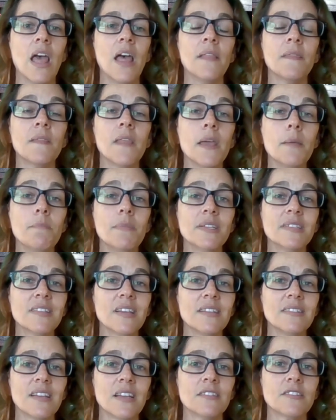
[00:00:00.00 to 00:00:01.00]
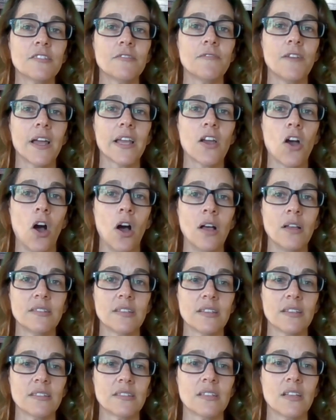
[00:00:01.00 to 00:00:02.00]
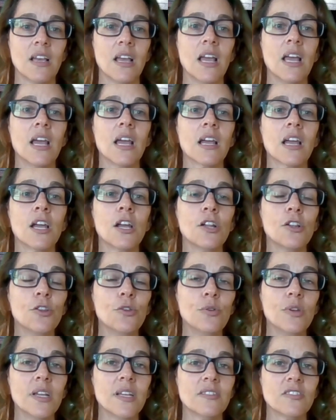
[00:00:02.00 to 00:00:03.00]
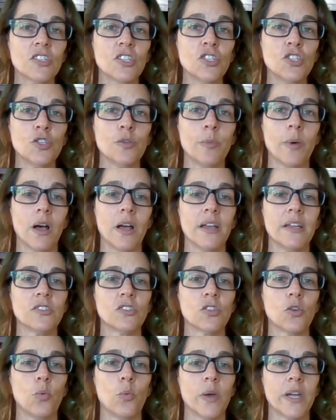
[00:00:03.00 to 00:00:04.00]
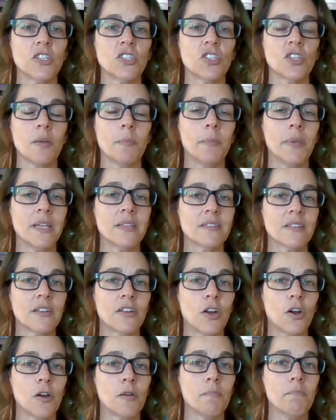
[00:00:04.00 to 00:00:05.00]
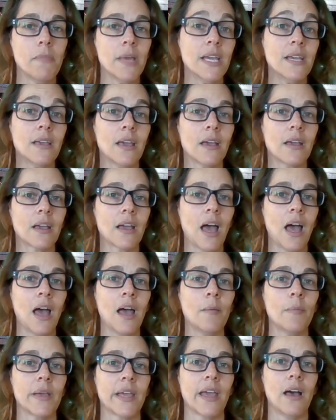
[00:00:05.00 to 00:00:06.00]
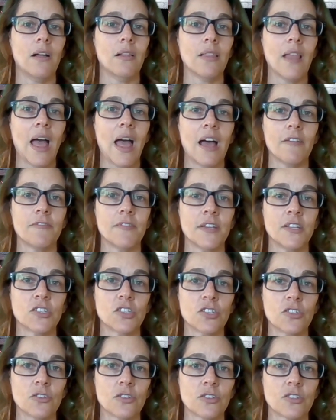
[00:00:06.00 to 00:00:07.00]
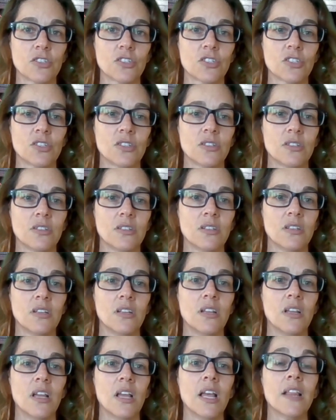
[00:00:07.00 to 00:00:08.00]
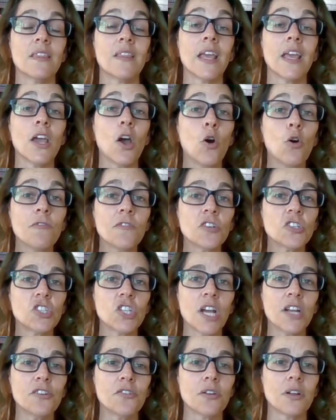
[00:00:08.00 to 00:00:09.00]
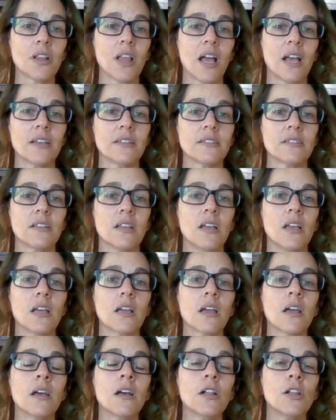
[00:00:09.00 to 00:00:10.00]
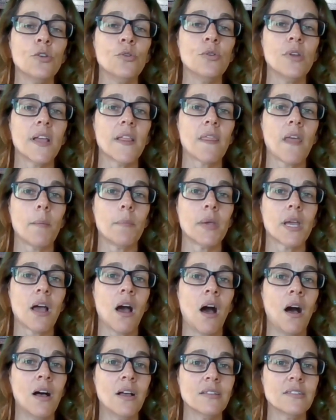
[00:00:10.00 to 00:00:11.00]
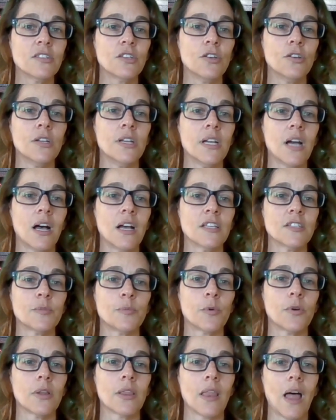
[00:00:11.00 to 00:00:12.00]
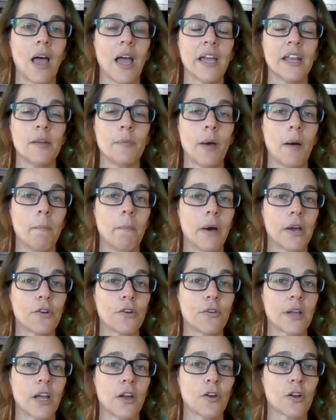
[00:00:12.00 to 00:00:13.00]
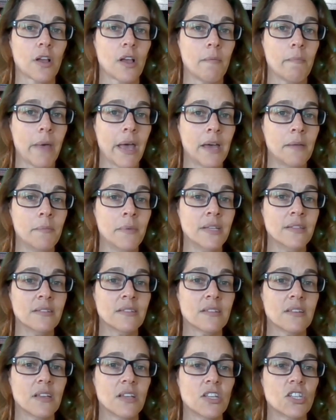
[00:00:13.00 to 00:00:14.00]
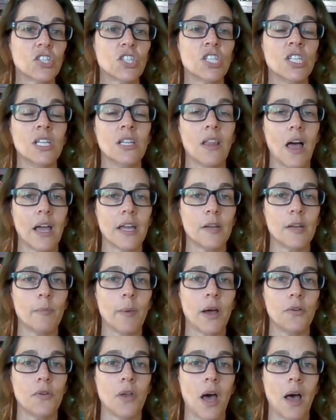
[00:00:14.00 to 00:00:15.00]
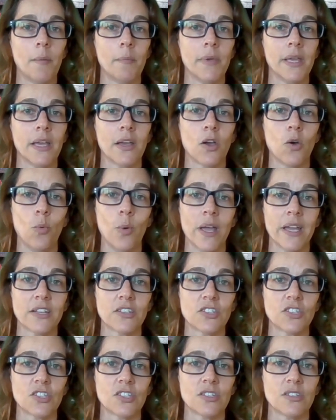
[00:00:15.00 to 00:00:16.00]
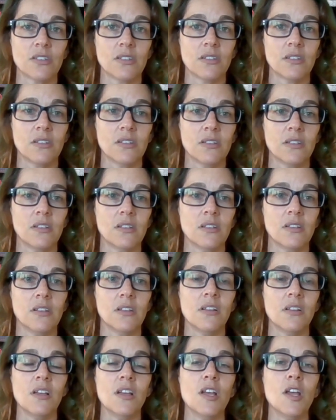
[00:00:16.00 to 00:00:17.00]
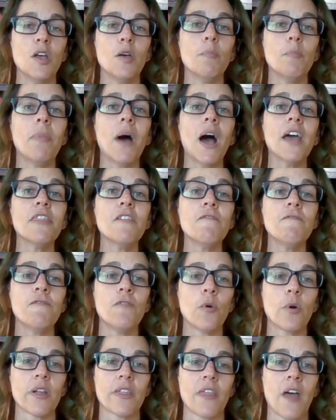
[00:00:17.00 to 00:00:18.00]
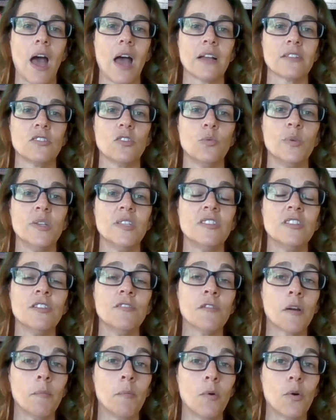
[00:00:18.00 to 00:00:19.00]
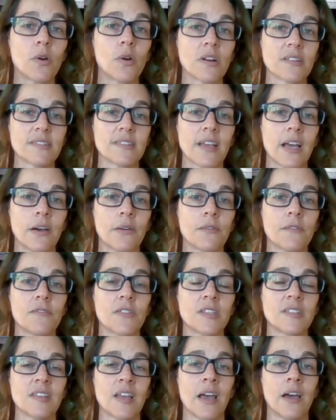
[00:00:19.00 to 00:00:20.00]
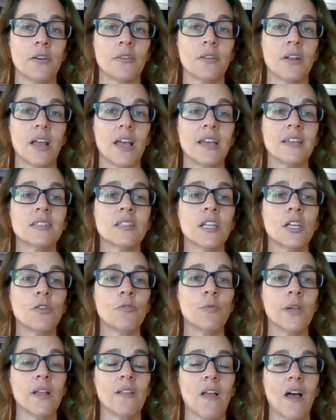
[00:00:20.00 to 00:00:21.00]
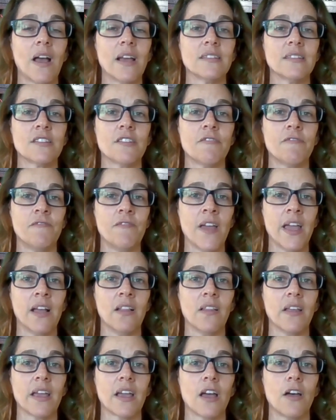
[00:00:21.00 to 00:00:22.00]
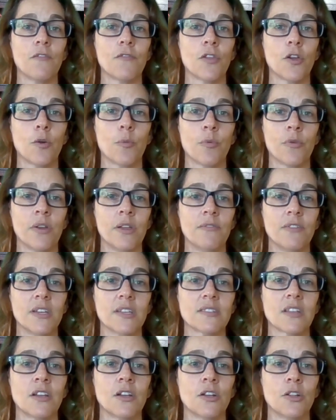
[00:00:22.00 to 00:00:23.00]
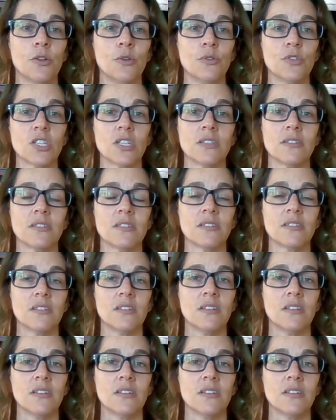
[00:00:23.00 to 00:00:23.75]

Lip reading: They misidentify causes, concluding Tituba is a witch based on her making Abigail laugh in church. They overgeneralize, concluding that because Goody Osborne lied about muttering her commandments, she lied about not being a witch. By the fourth act, we see remorse out of the town as they realize the failing of their previous conclusions.